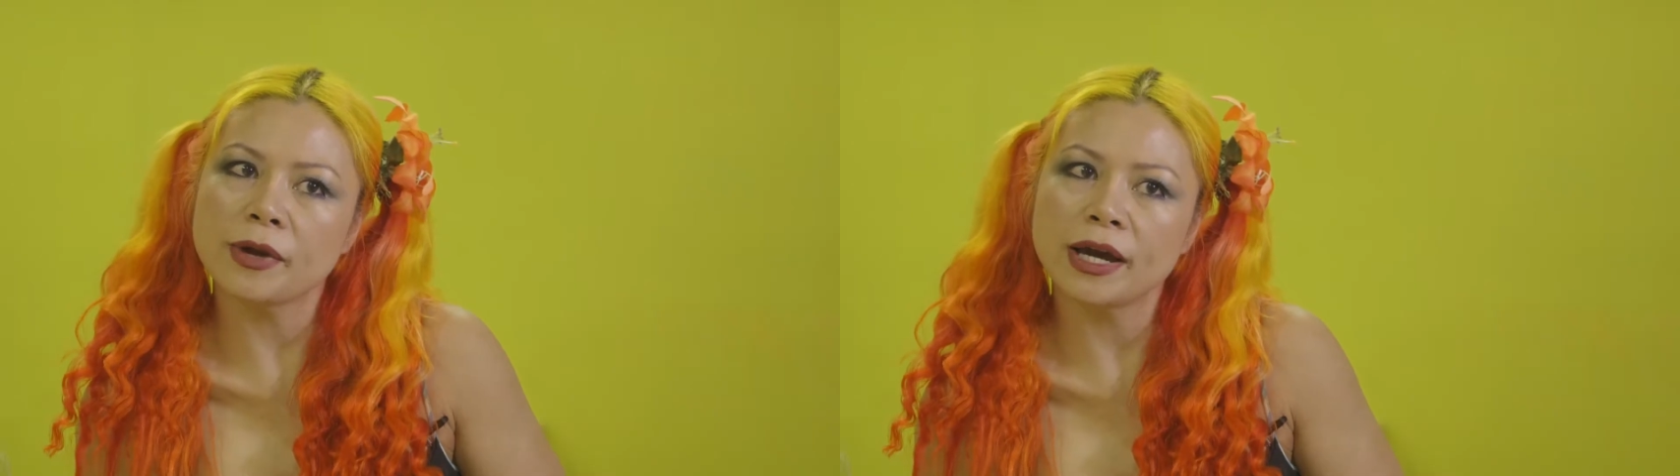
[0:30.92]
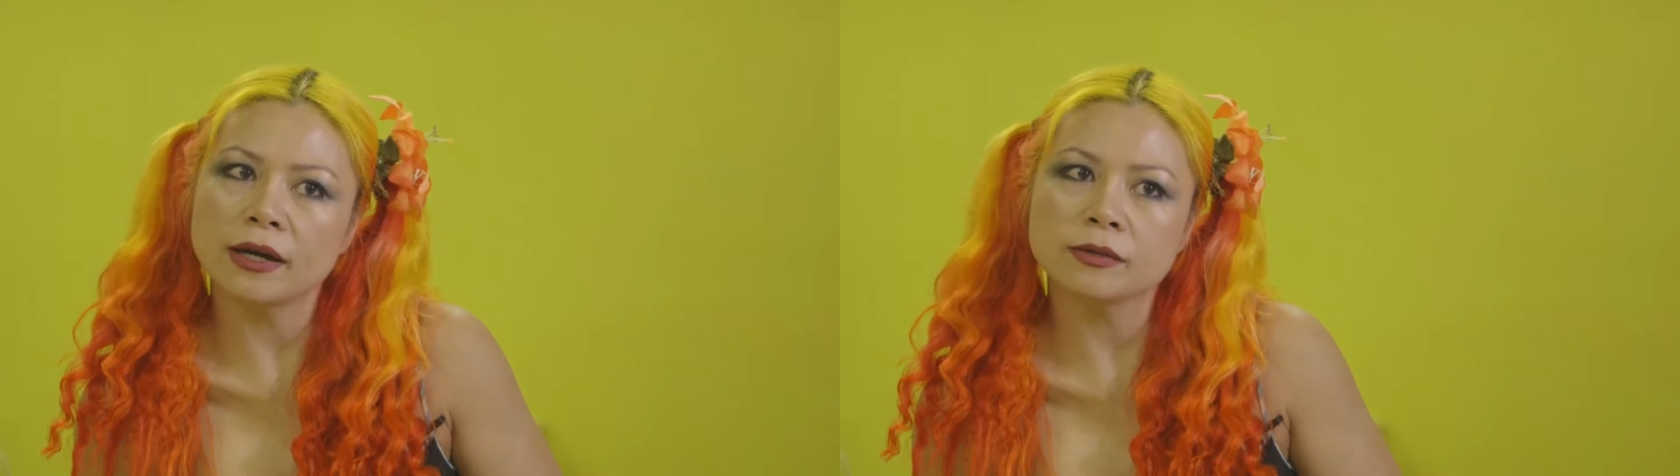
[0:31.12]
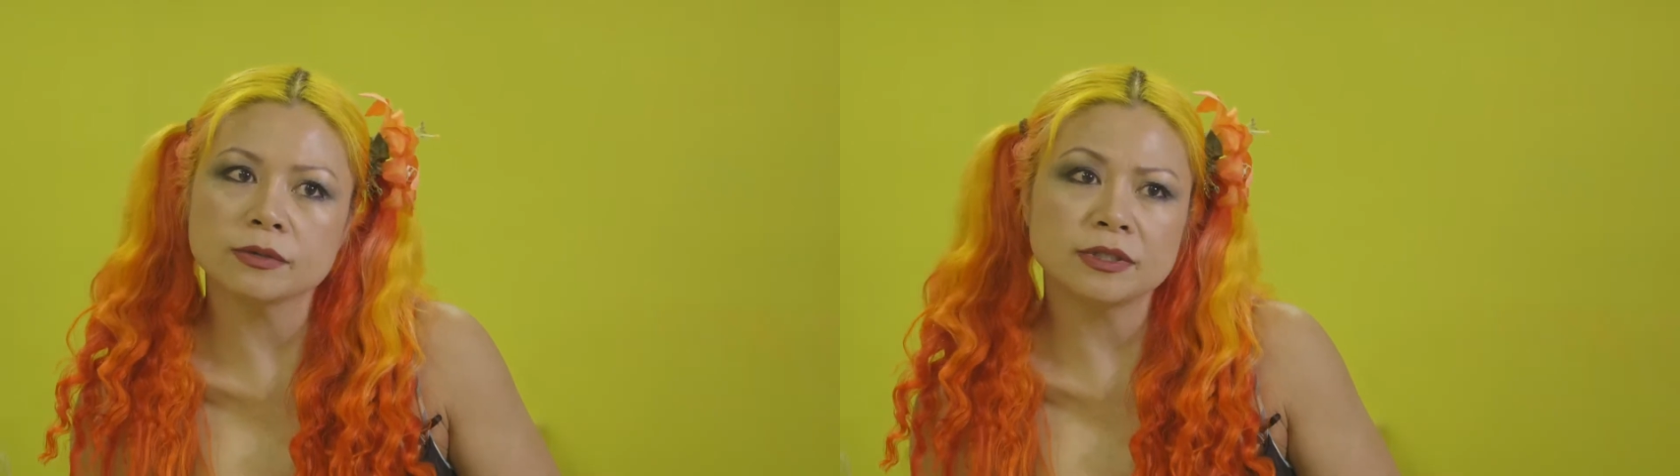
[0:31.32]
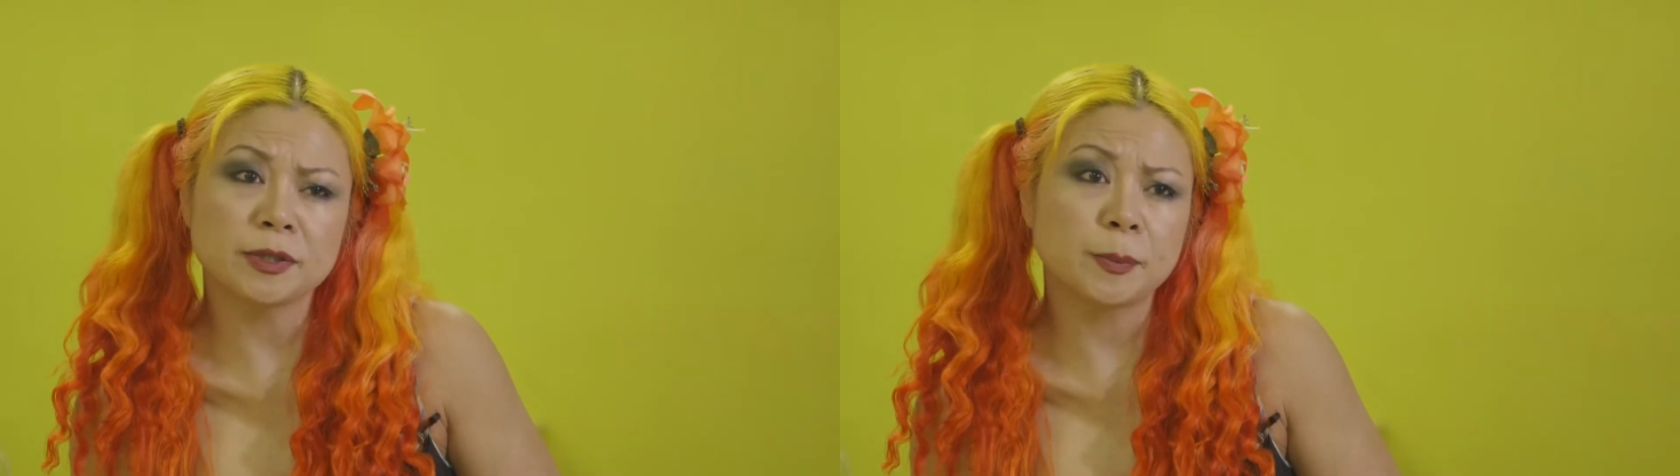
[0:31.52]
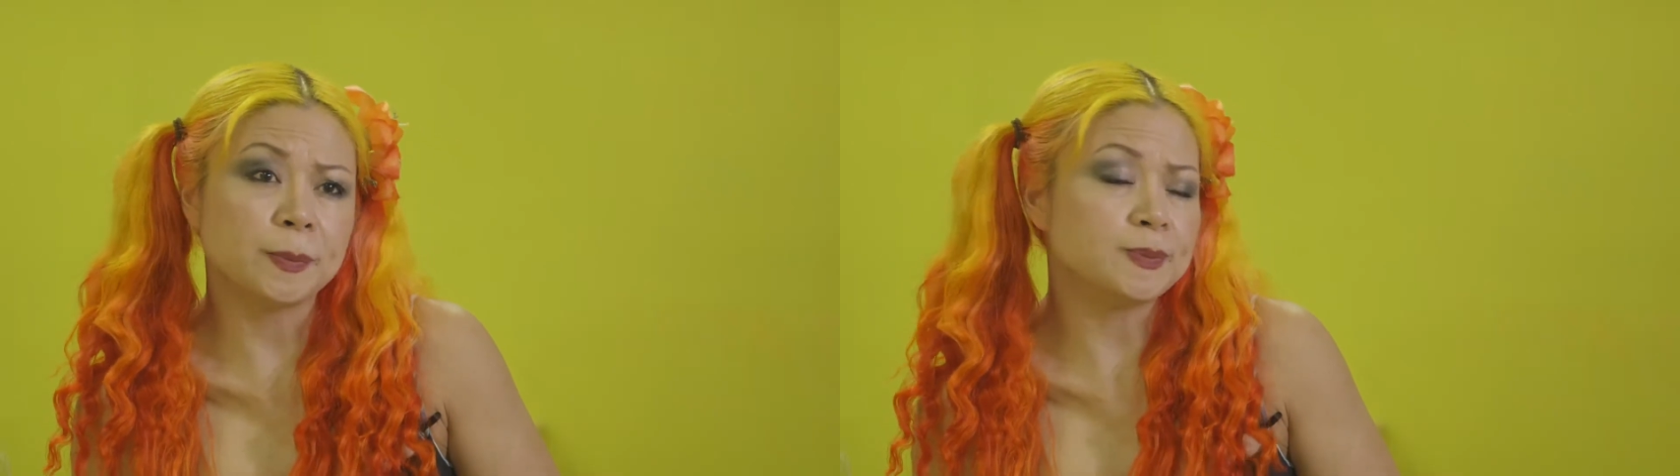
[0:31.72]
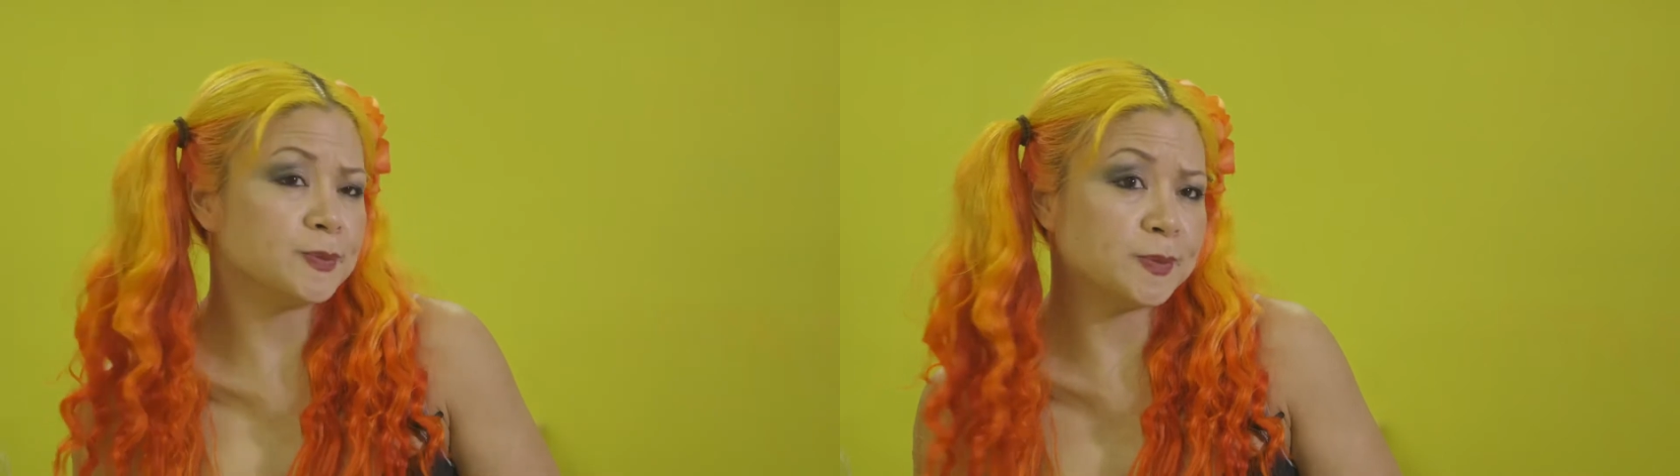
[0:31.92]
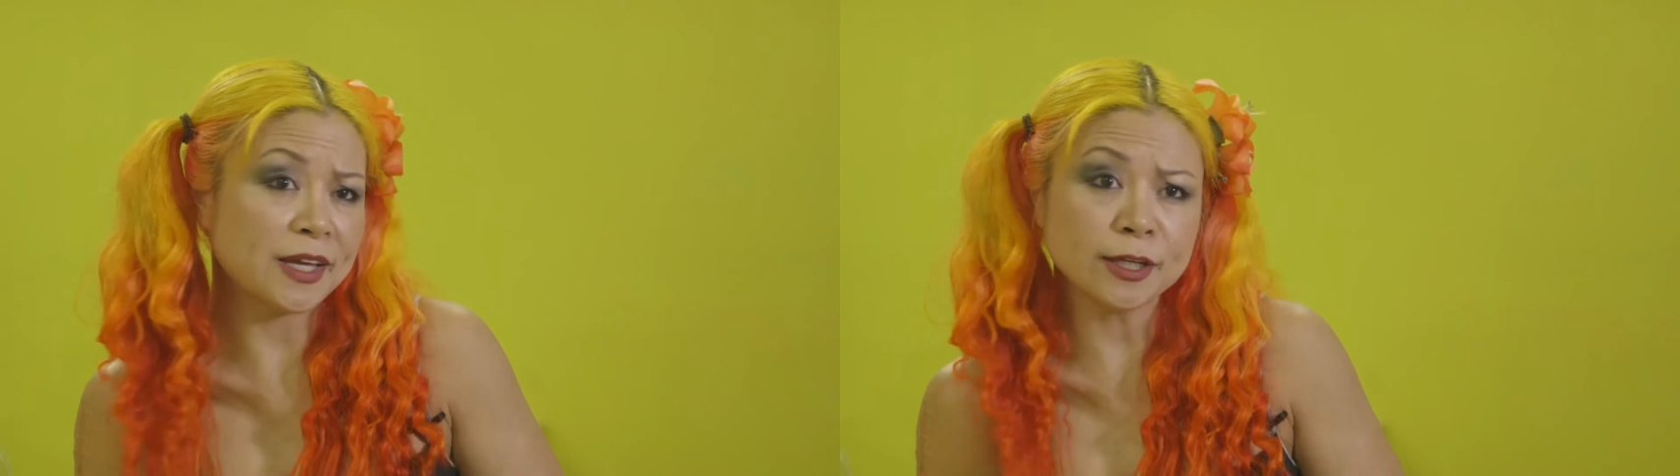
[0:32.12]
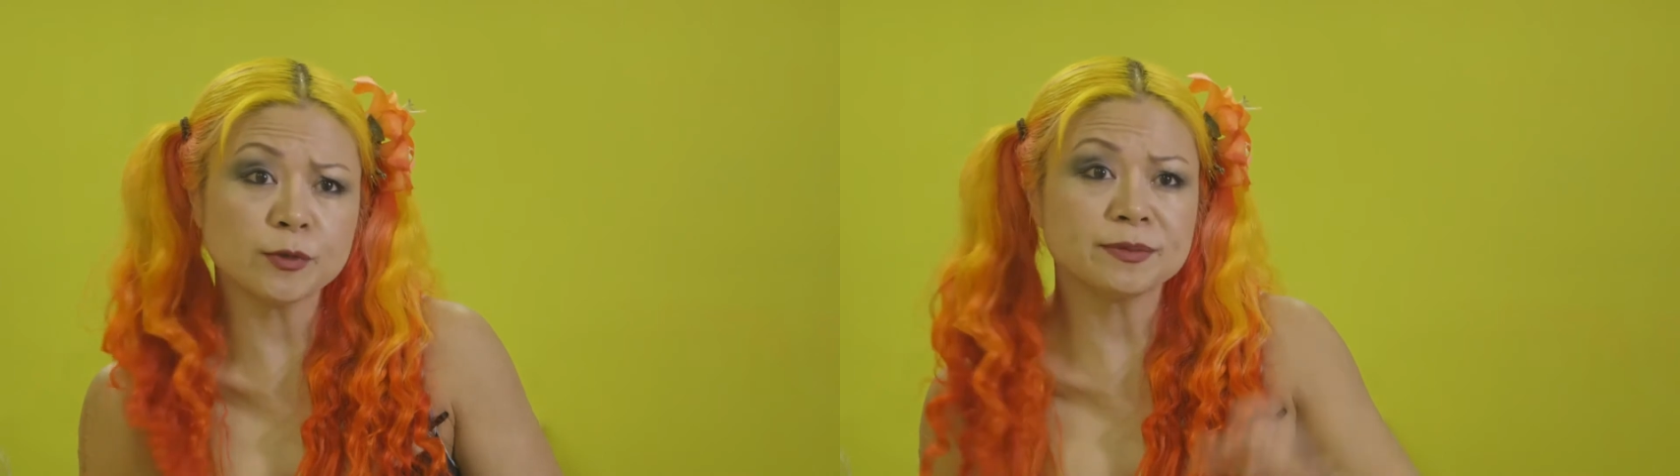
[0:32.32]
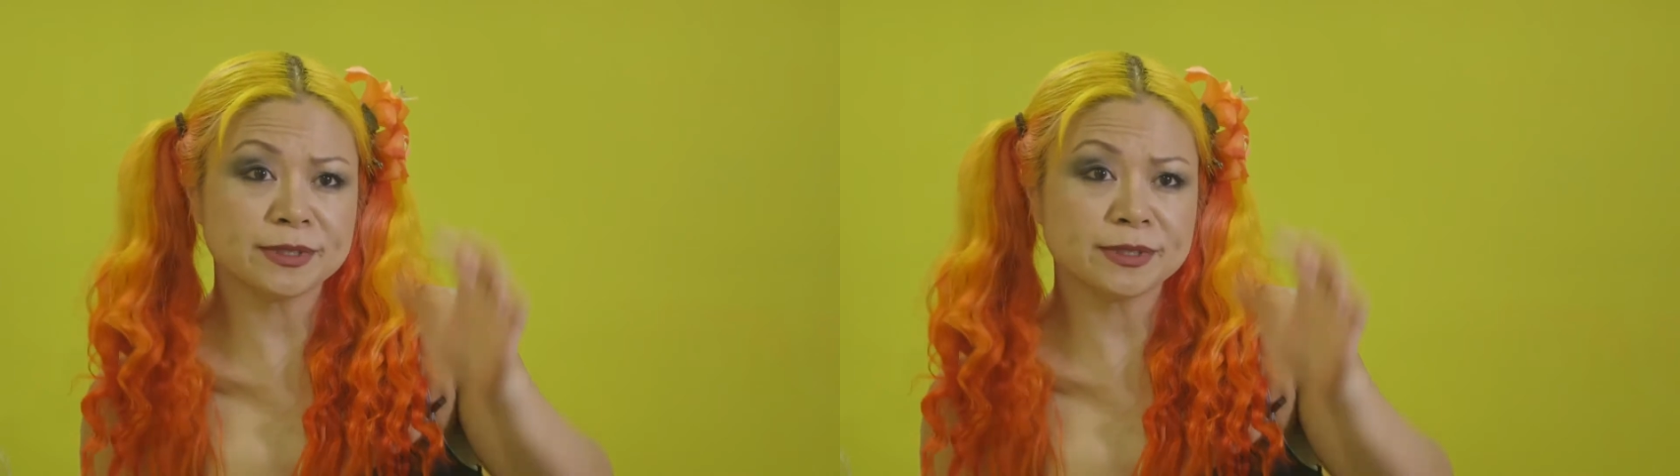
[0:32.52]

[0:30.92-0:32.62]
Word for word: around anywhere